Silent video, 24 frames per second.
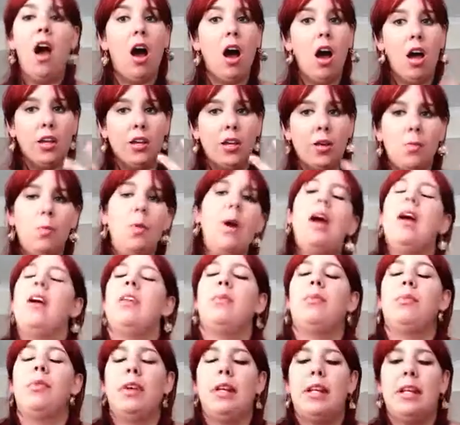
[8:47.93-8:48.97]
I can wear the
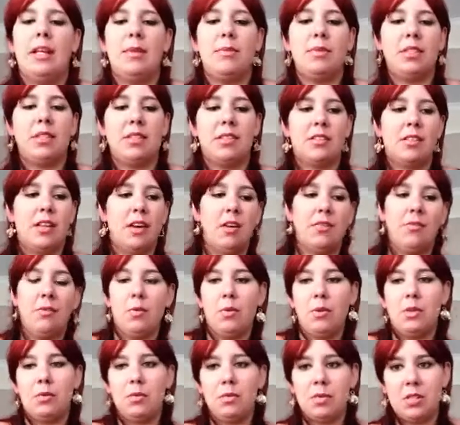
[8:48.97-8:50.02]
bright lipsticks that I've
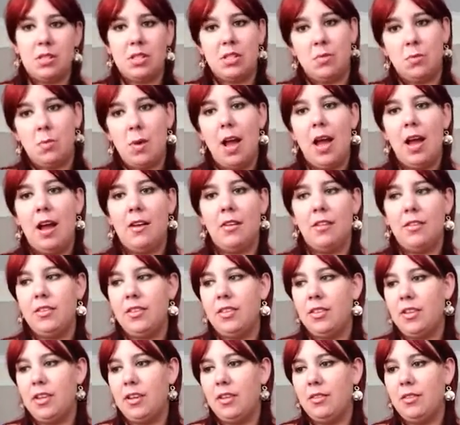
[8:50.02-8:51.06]
always wanted to wear, and,
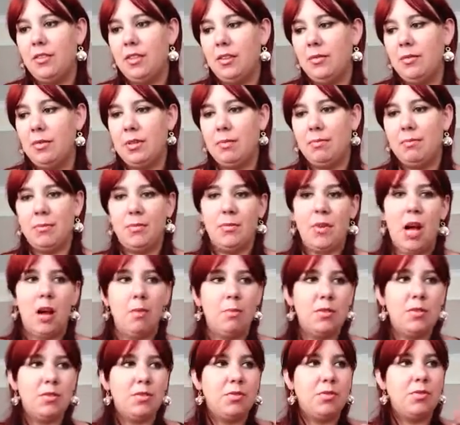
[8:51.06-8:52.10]
you know, like my
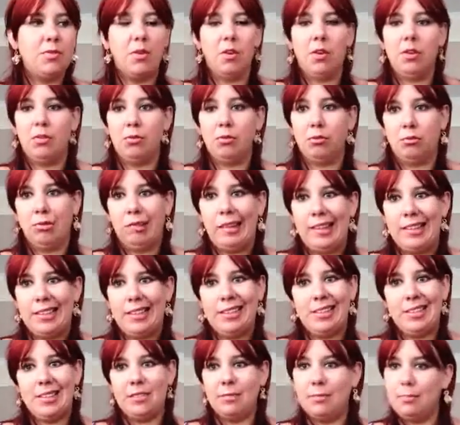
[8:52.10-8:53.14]
cupboard's full of
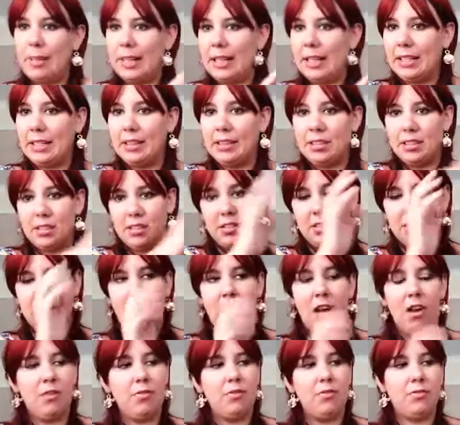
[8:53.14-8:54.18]
reds and pinks and
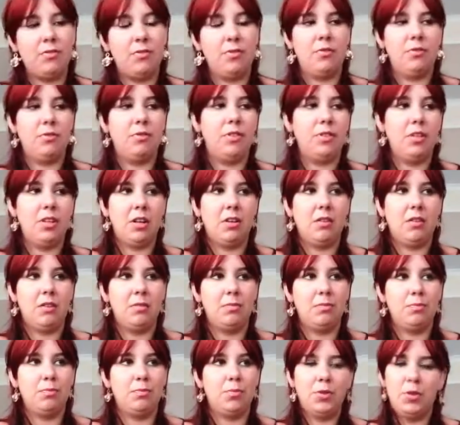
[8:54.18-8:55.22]
stuff, you know, I
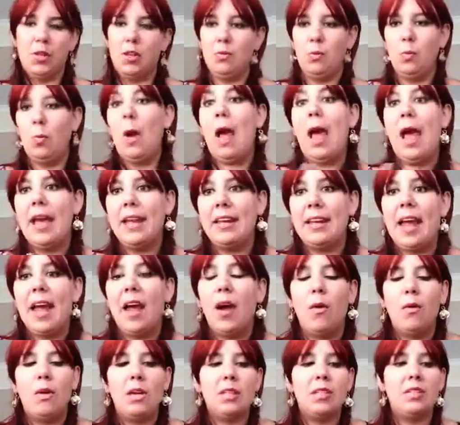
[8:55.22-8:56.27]
just can wear
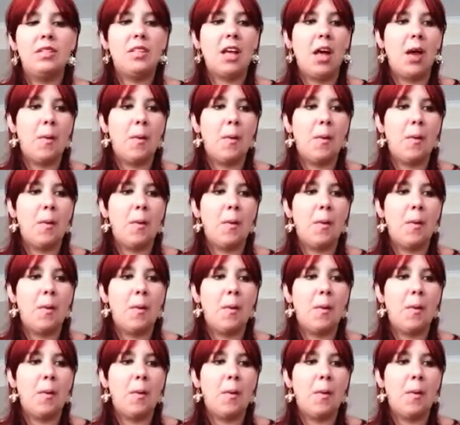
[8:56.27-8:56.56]
now, and